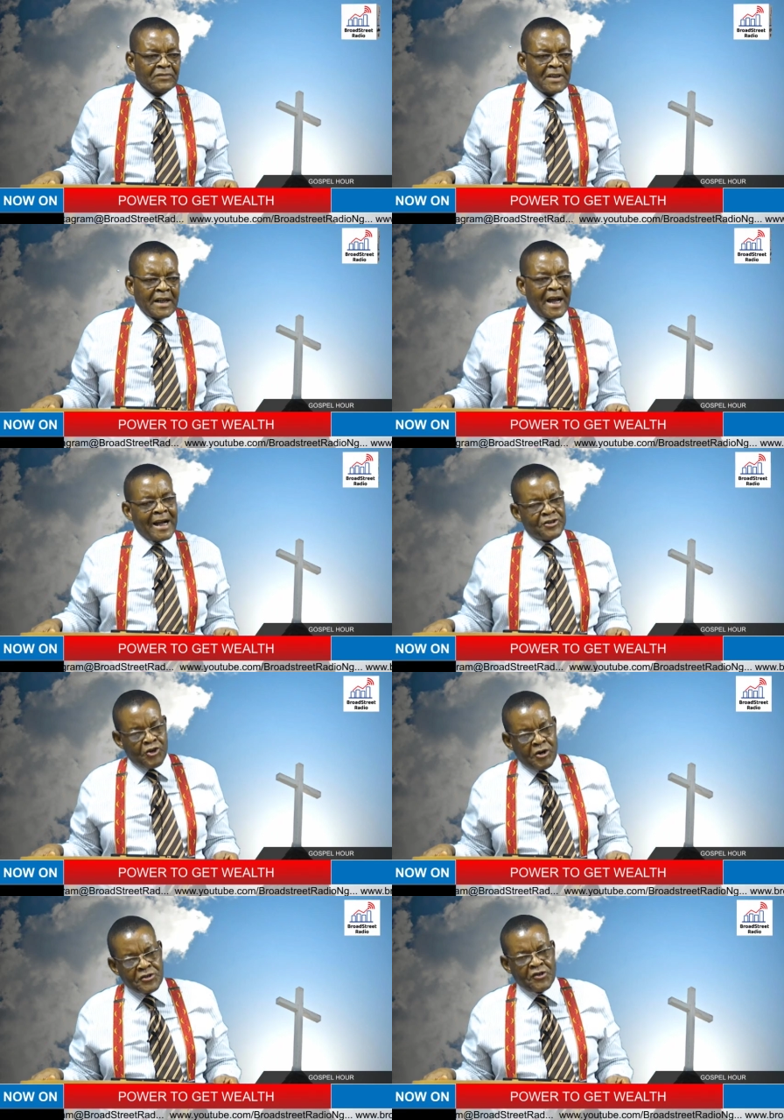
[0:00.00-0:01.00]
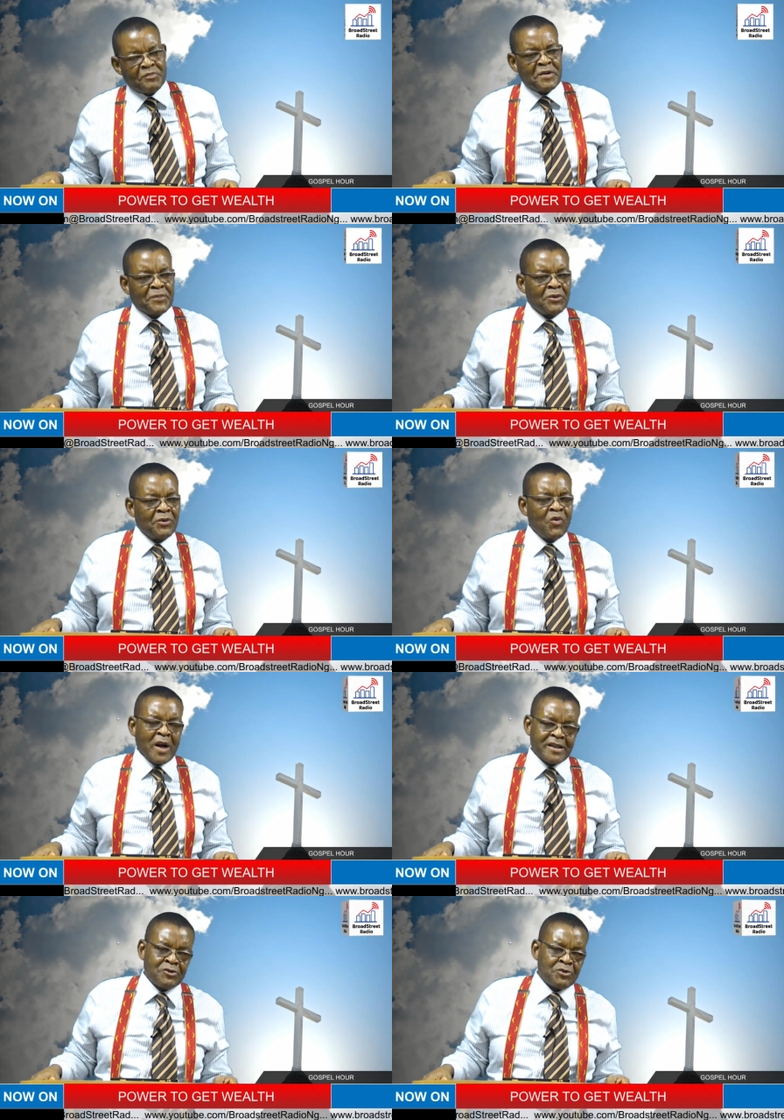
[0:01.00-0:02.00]
And I had choice of people who
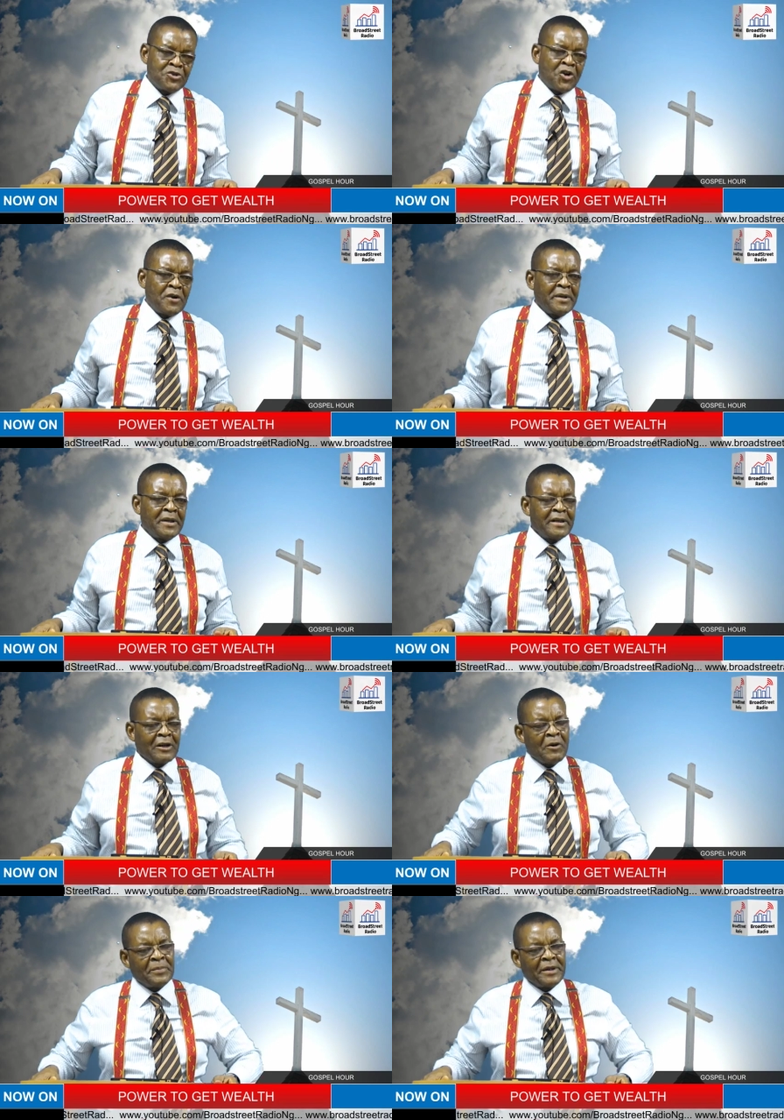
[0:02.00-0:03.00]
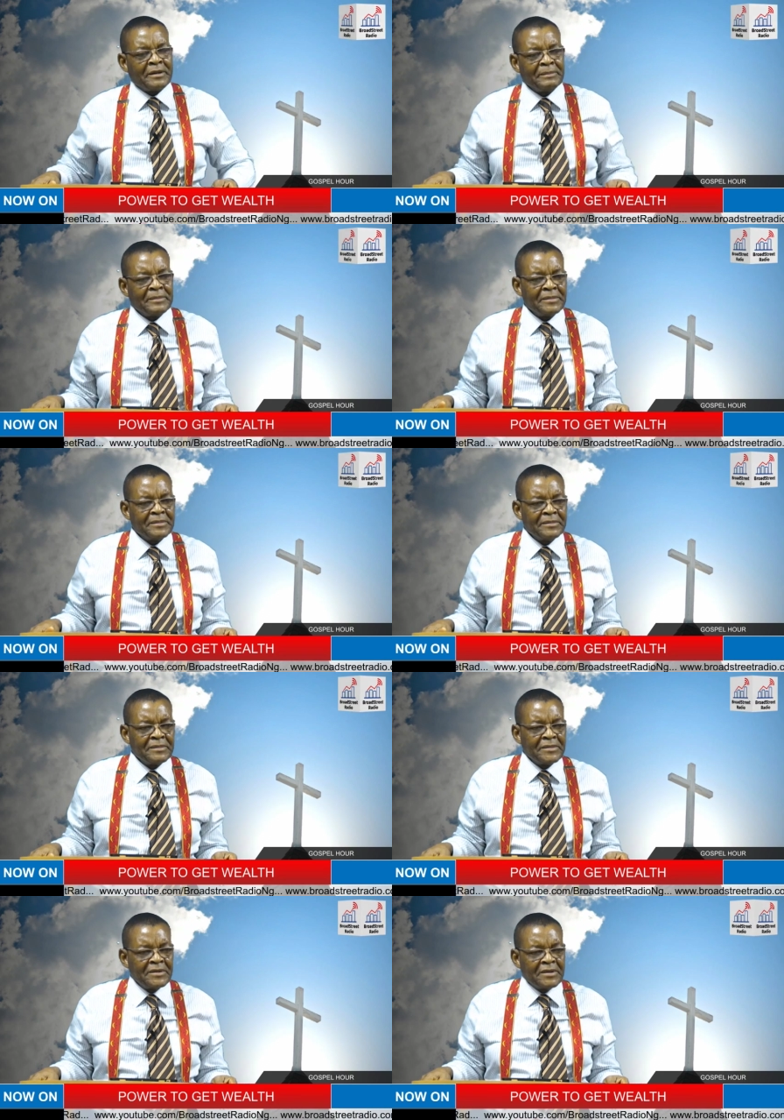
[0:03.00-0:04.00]
wanted to join me in the company.
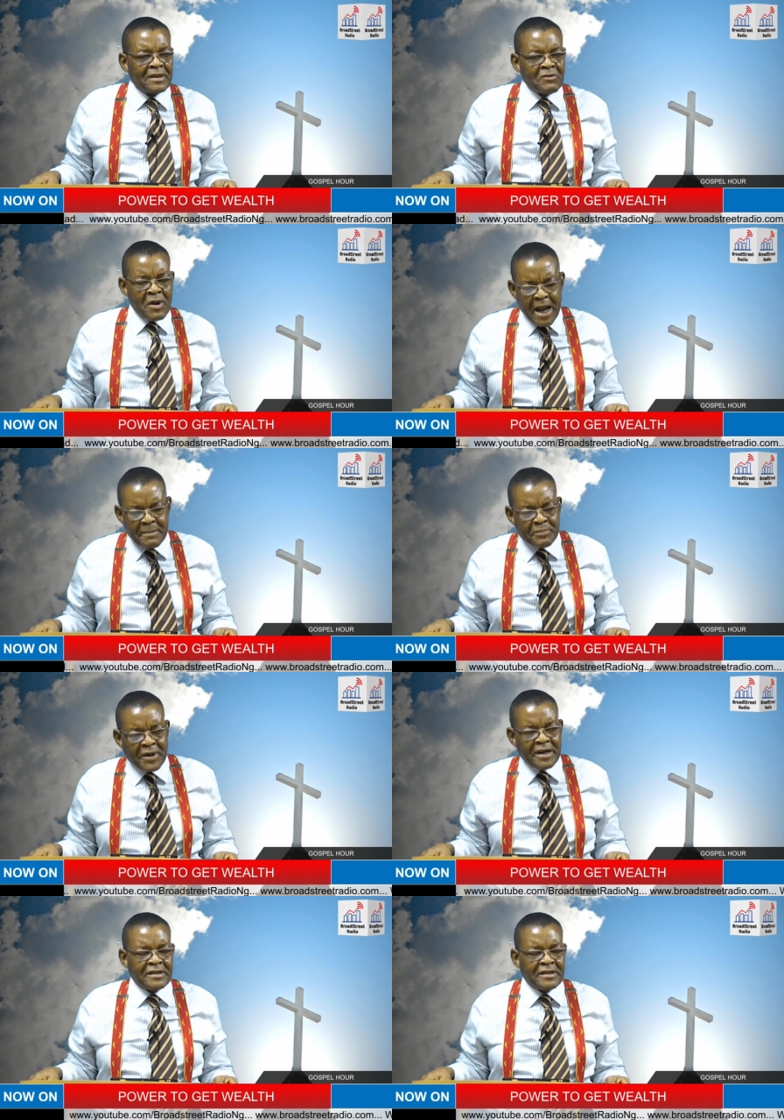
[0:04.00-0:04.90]
When I prayed,